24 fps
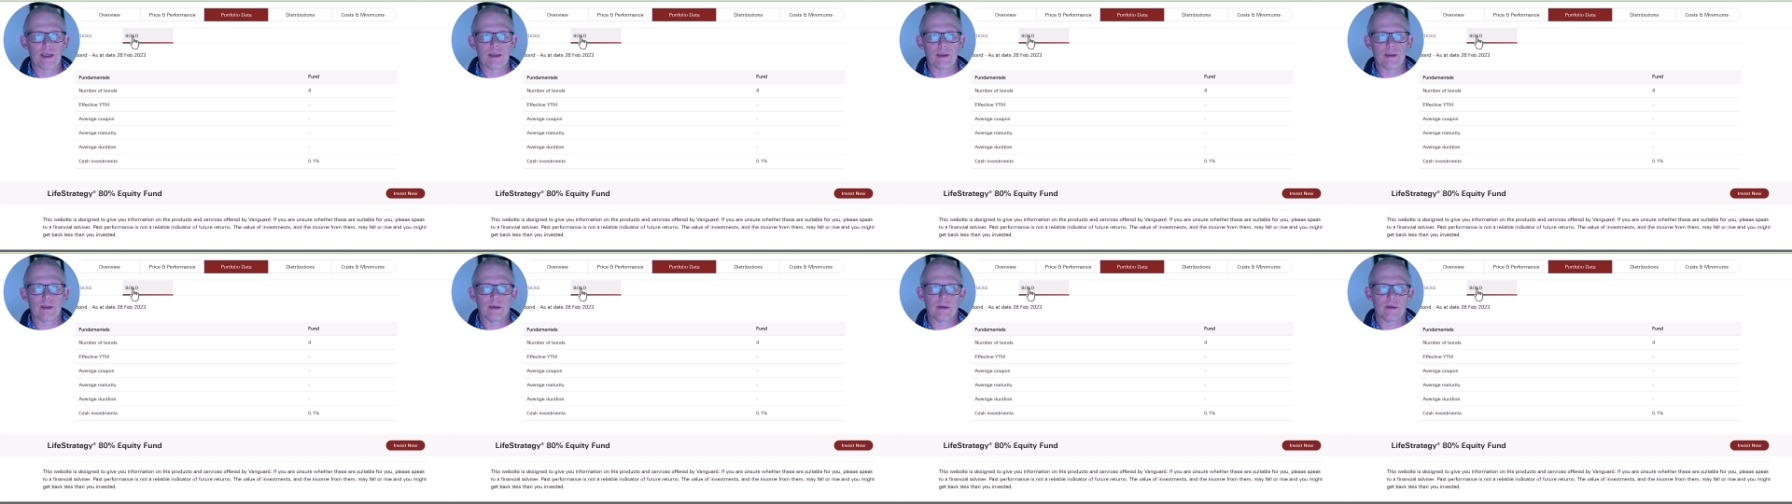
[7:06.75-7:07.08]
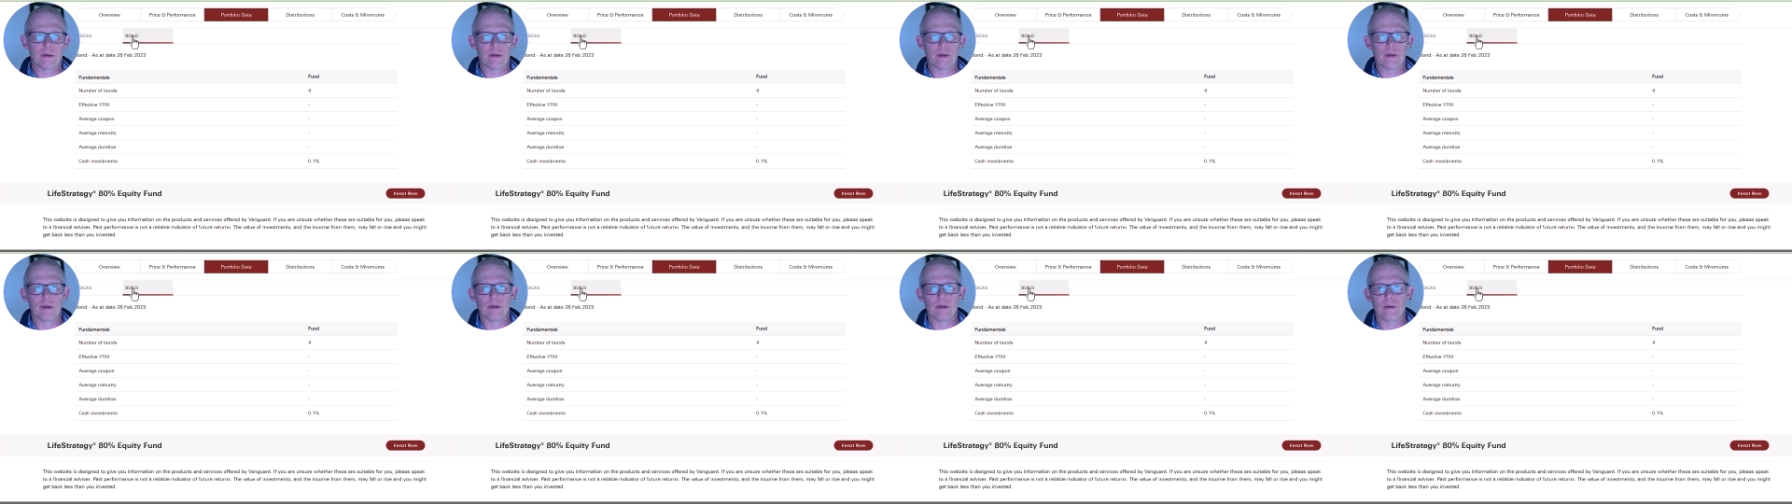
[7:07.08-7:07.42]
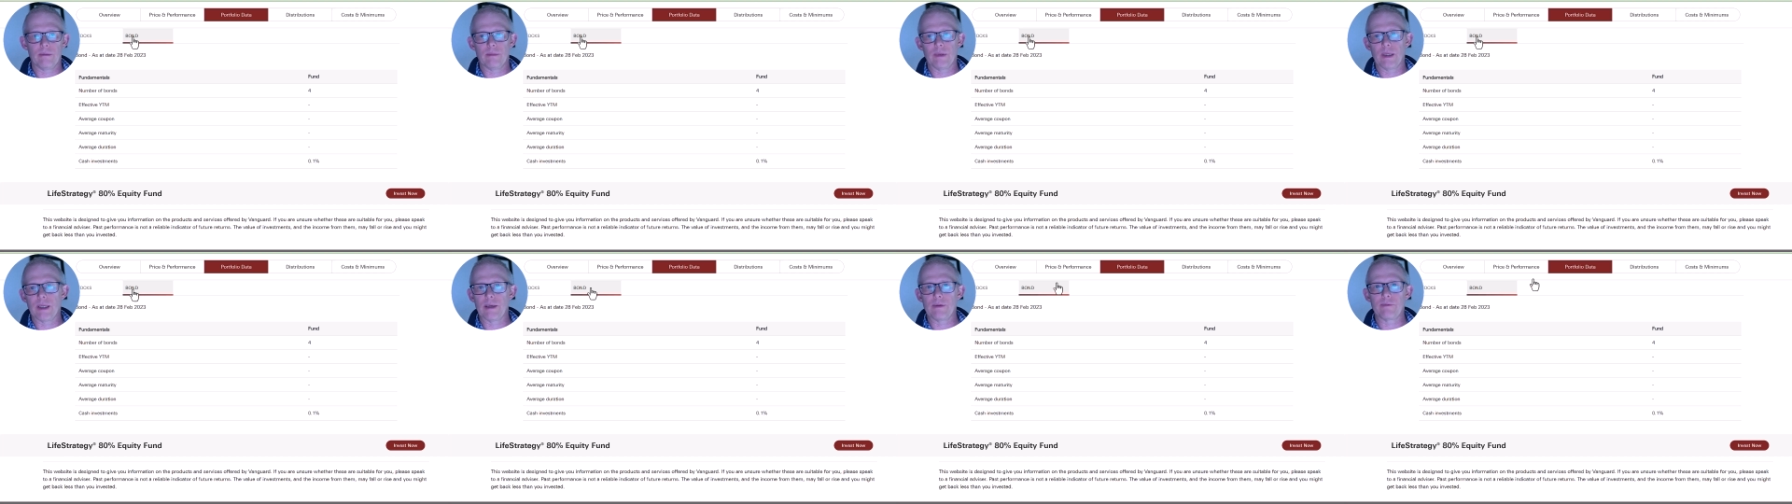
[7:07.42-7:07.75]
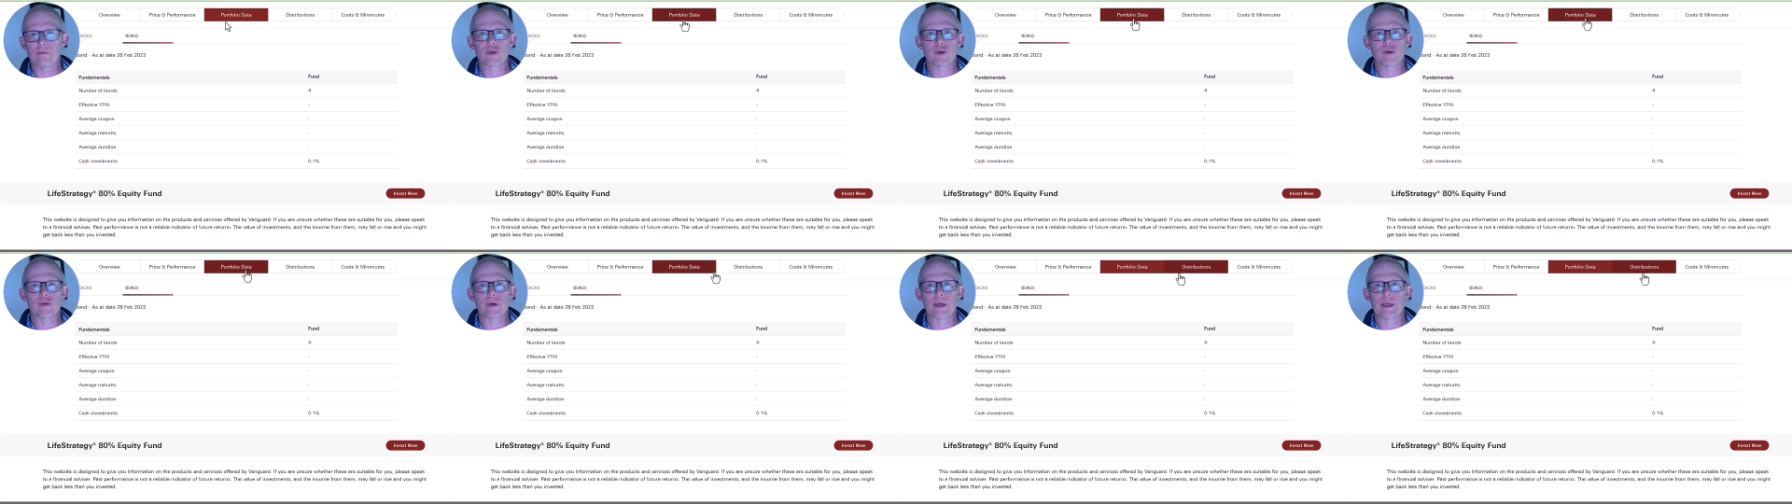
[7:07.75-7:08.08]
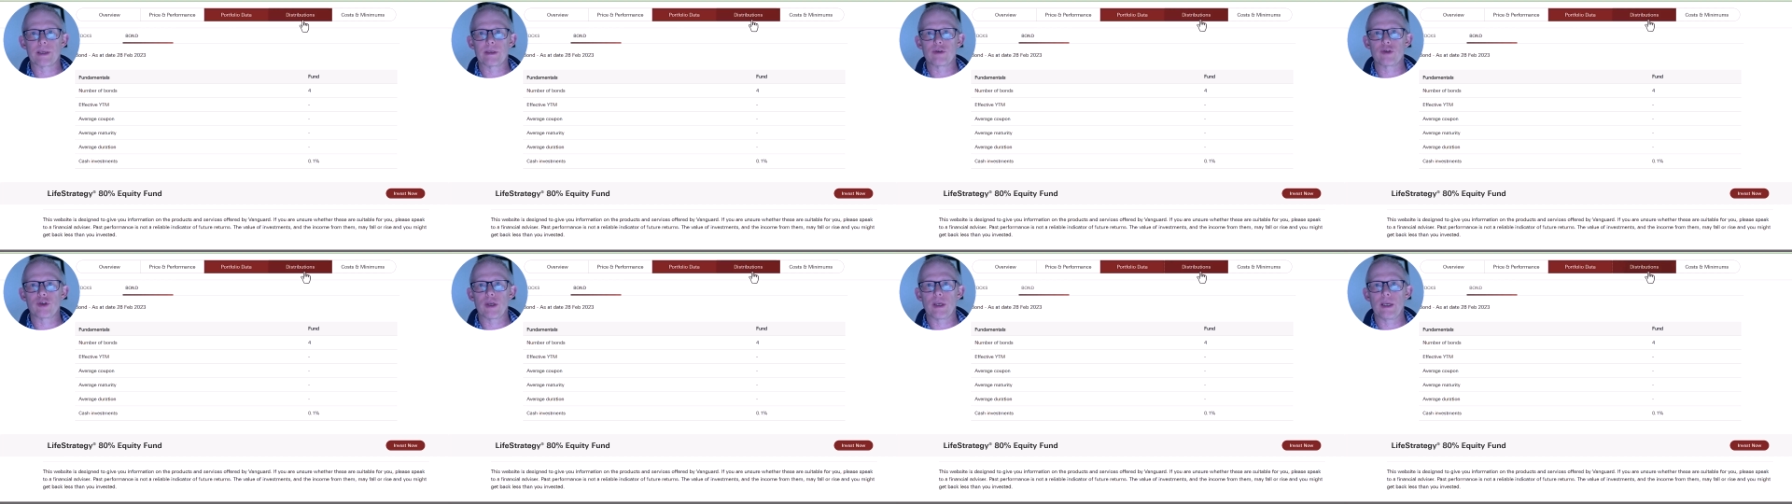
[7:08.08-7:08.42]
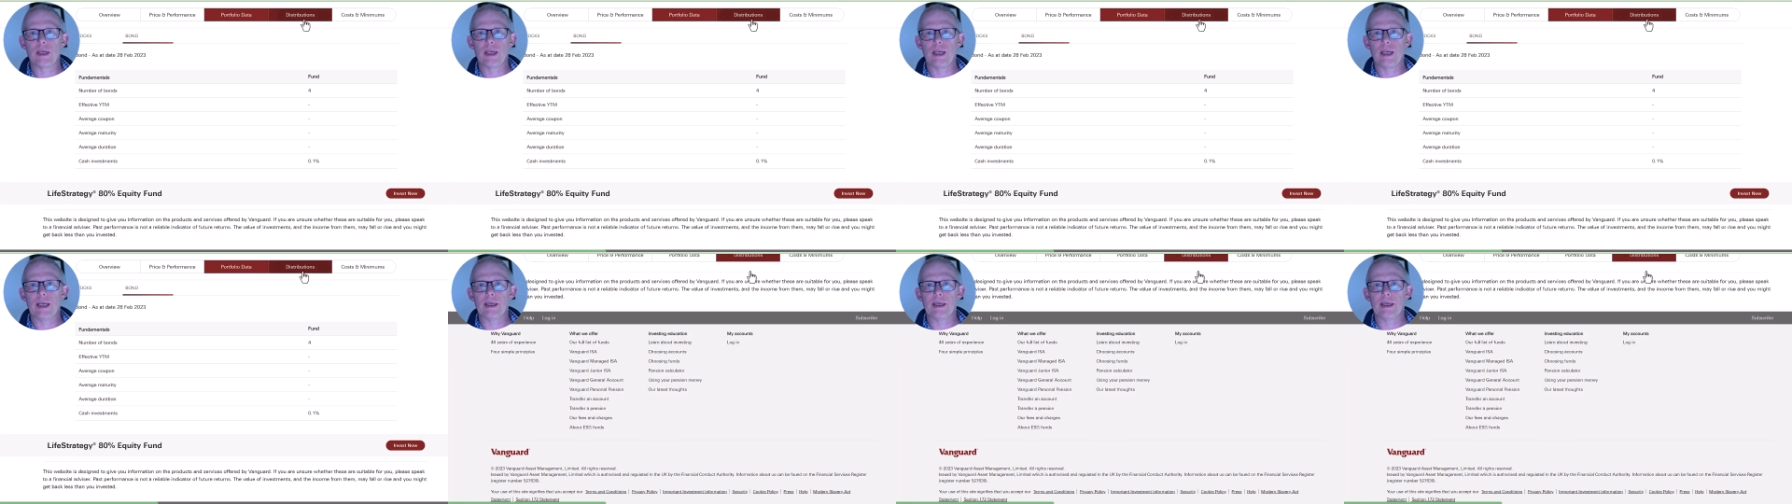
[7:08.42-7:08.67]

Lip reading: the Lifestrategy 80.